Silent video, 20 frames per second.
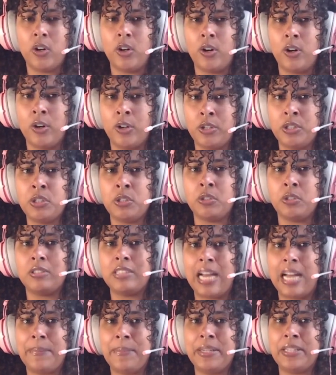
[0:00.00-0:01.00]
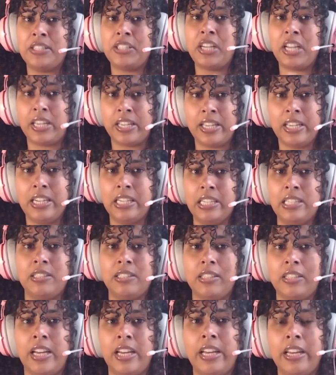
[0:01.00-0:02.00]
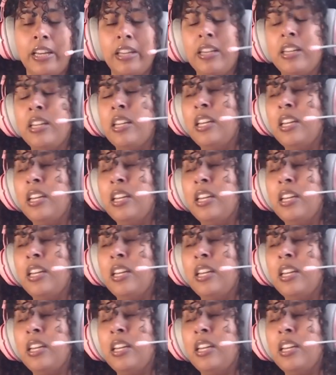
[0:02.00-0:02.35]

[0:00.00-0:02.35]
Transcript: on your damaged Achilles, okay?